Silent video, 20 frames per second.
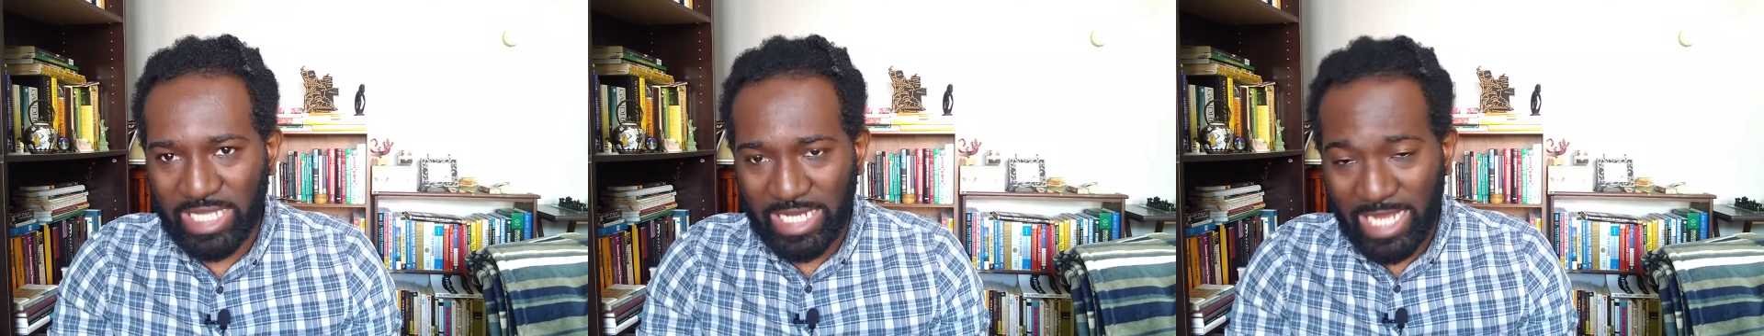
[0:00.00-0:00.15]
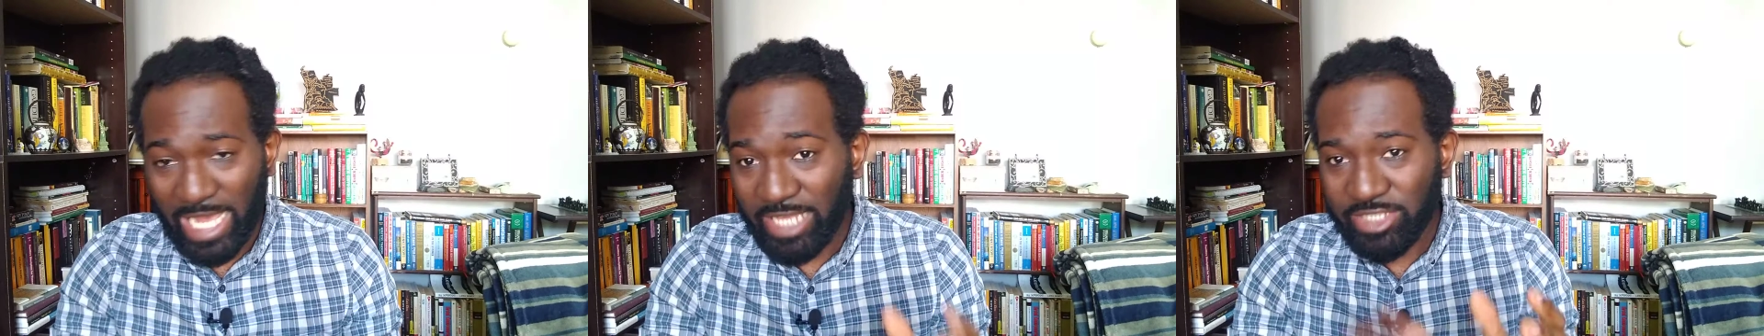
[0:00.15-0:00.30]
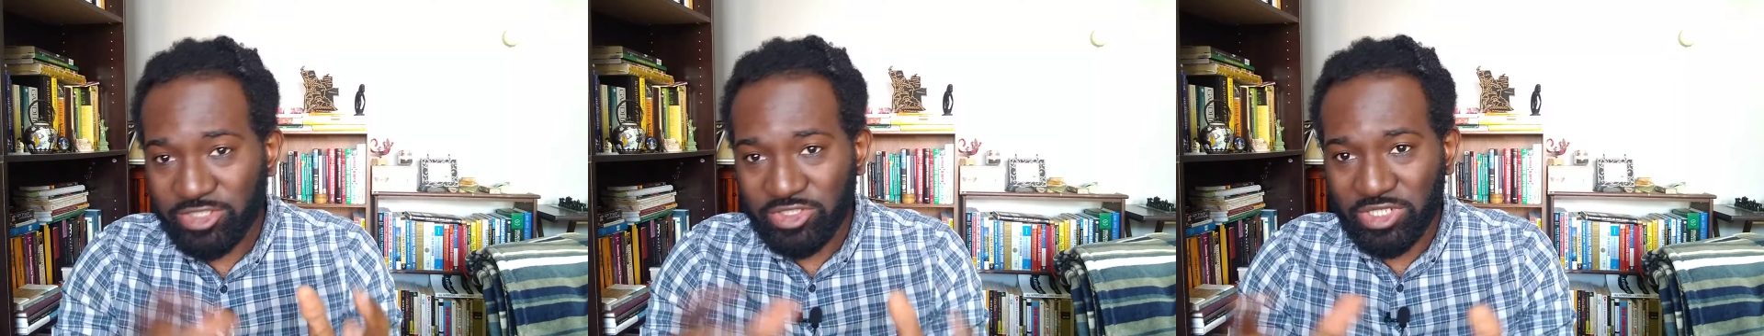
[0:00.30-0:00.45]

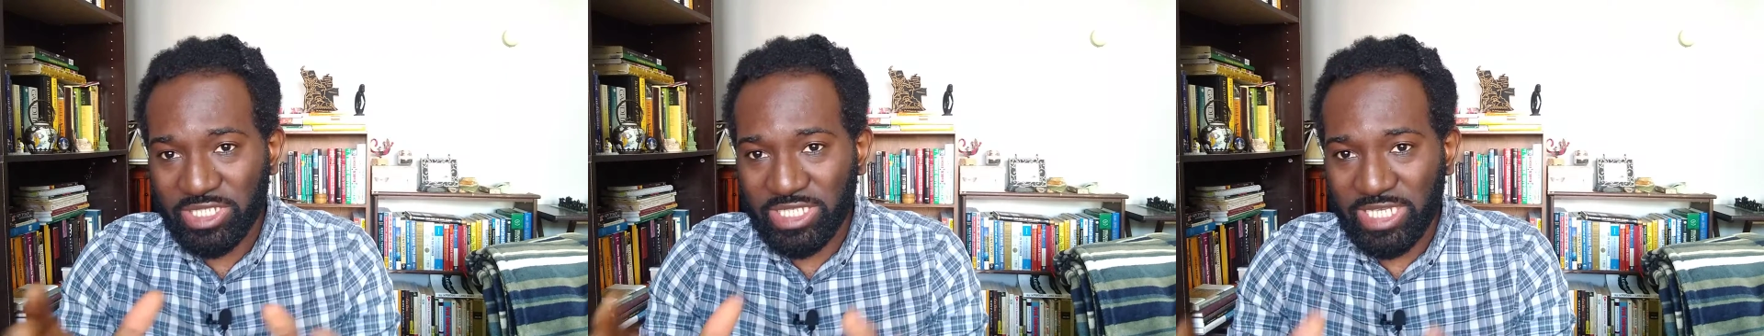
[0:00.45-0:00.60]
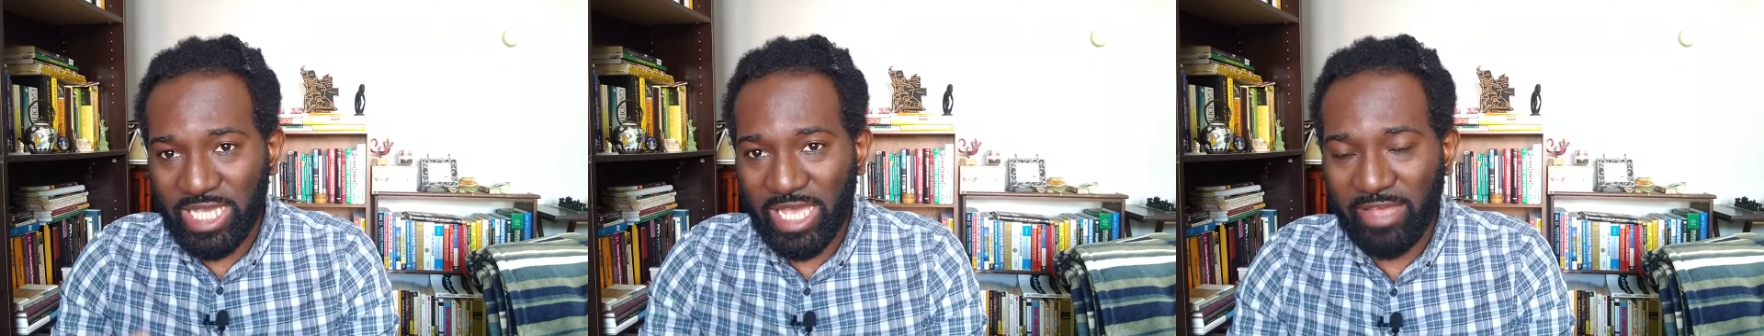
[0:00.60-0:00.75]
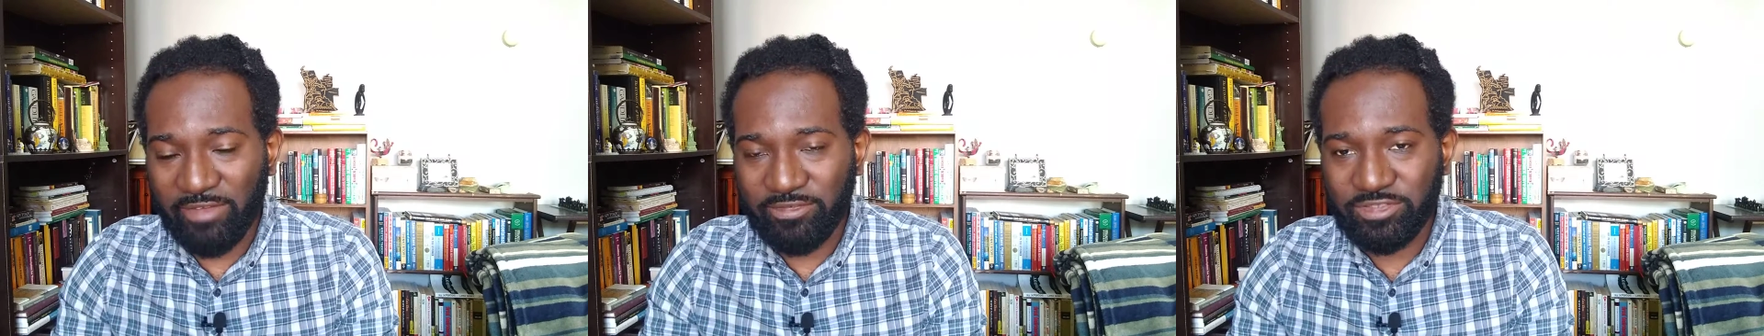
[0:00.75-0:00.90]
actually
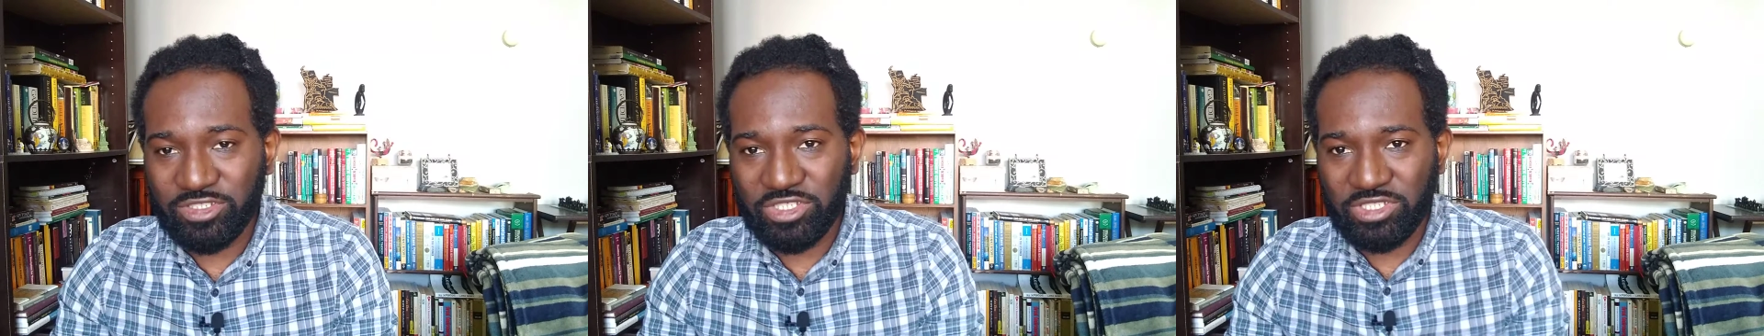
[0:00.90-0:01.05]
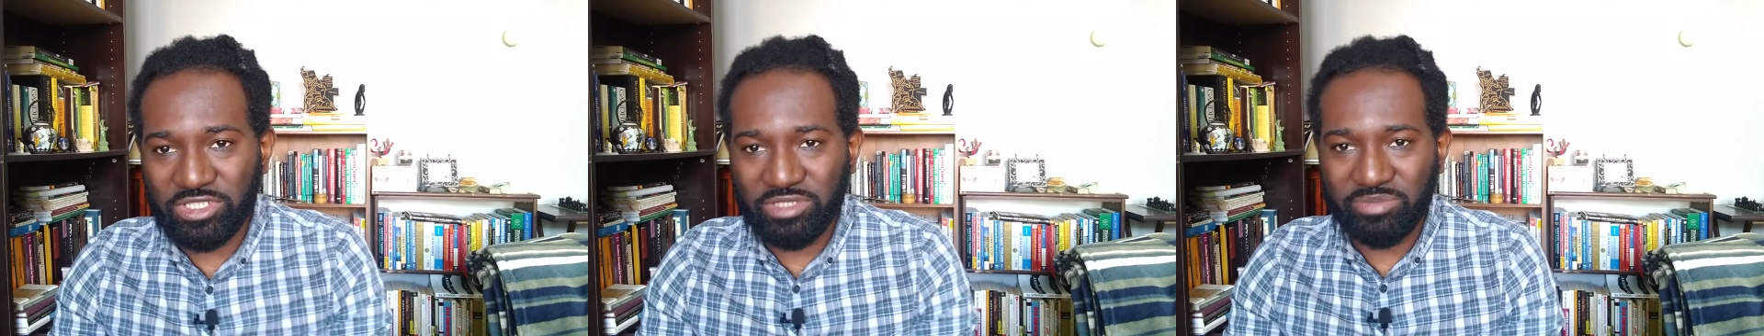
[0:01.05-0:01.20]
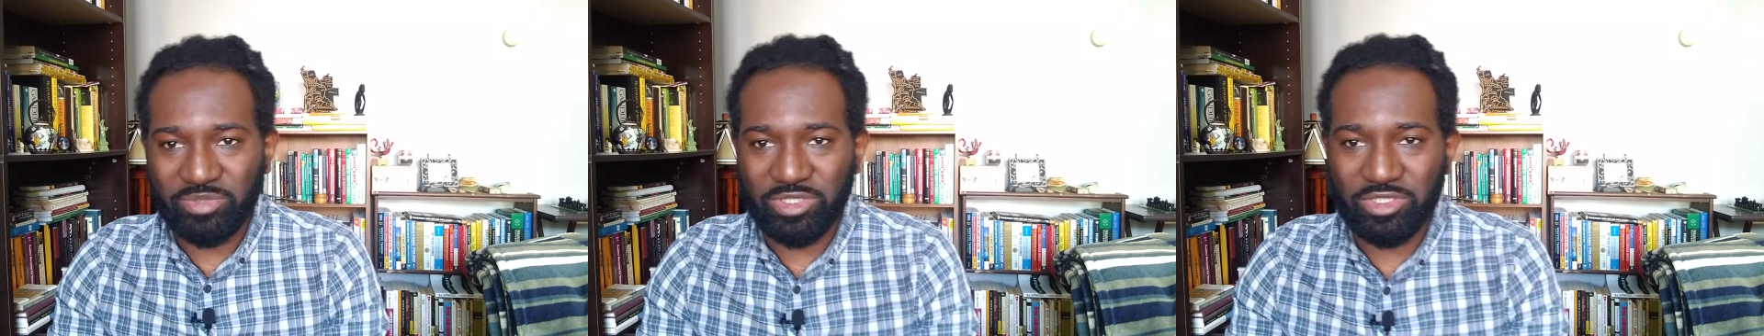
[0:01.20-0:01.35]
have
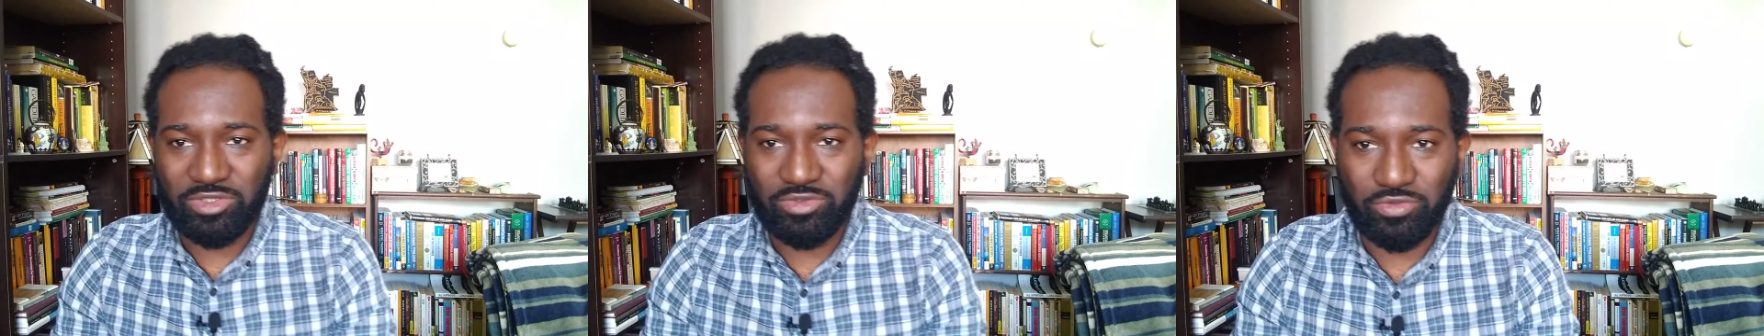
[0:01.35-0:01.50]
GDP